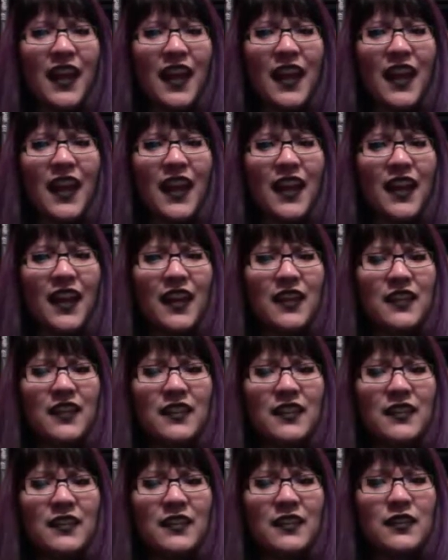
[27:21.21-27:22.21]

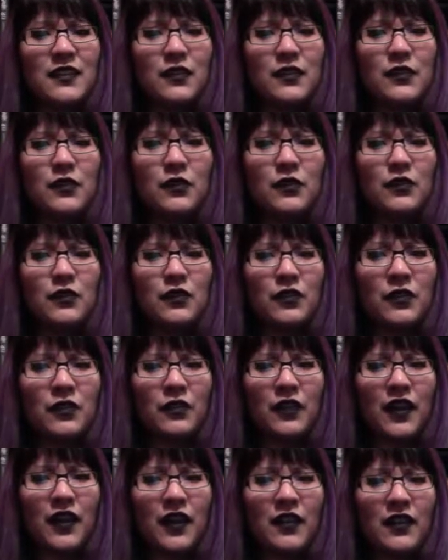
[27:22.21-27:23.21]
and you look
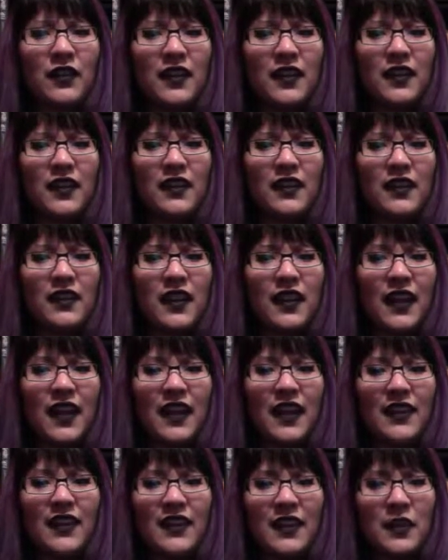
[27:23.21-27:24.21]
around, and
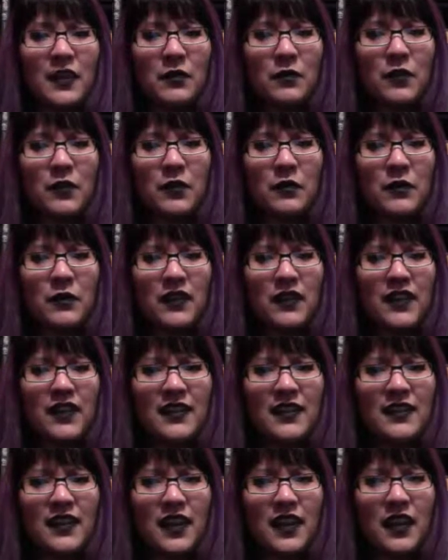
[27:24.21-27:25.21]
at that moment in
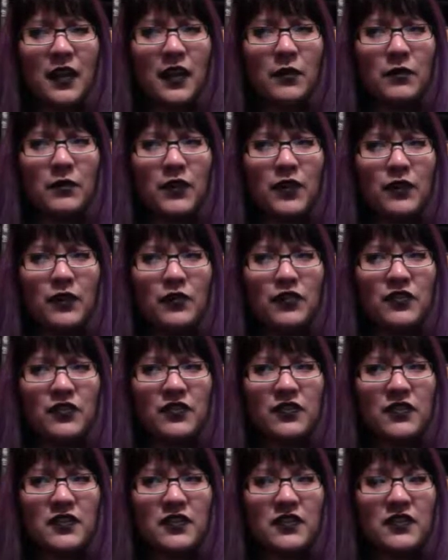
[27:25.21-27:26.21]
time you
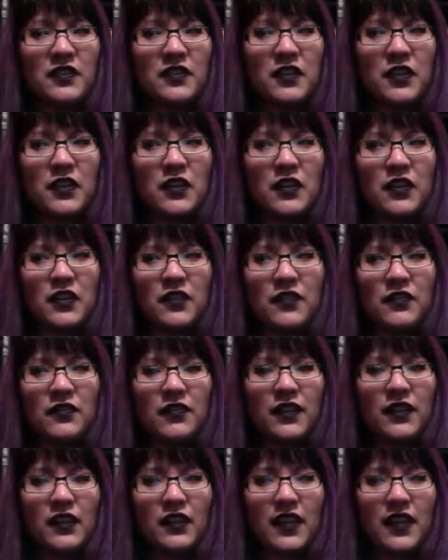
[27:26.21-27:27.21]
just
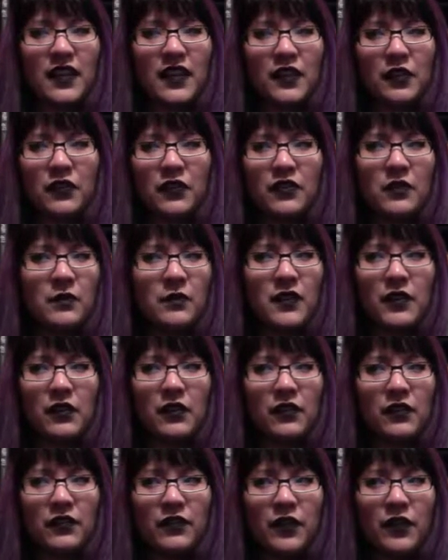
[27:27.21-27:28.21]
feel like you're in the middle
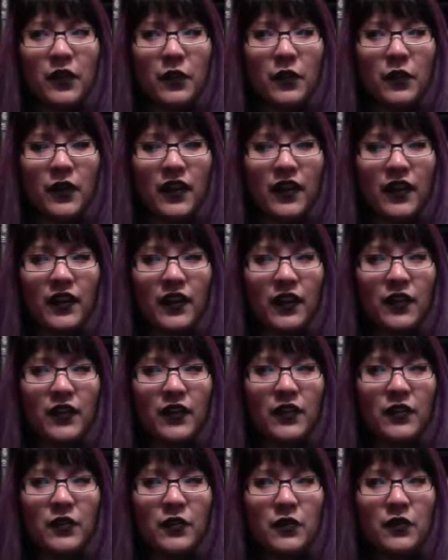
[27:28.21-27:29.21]
of nowhere.
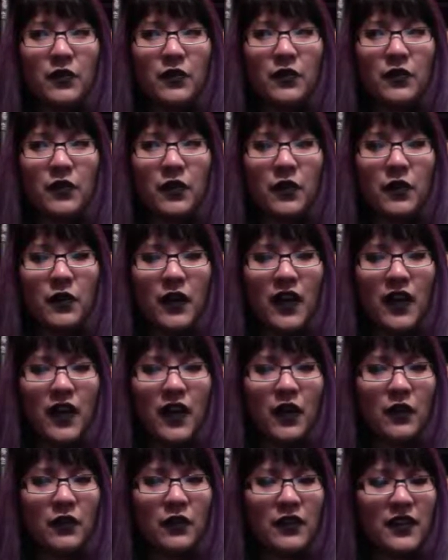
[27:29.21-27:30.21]
You don't know
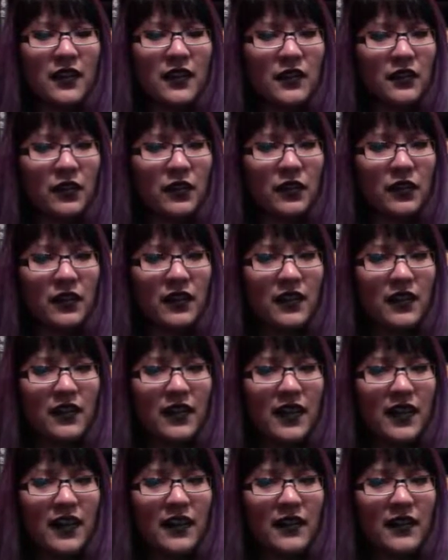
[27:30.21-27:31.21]
how things are going
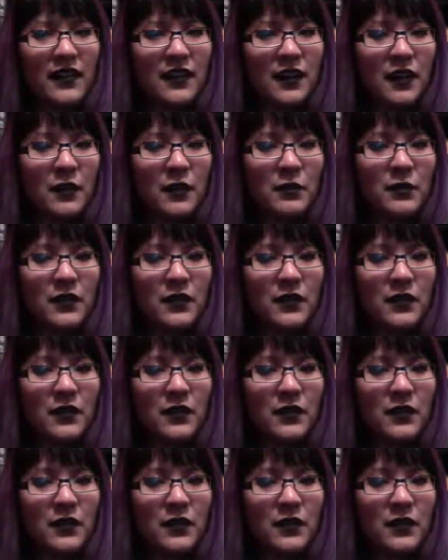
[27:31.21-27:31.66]
to end up.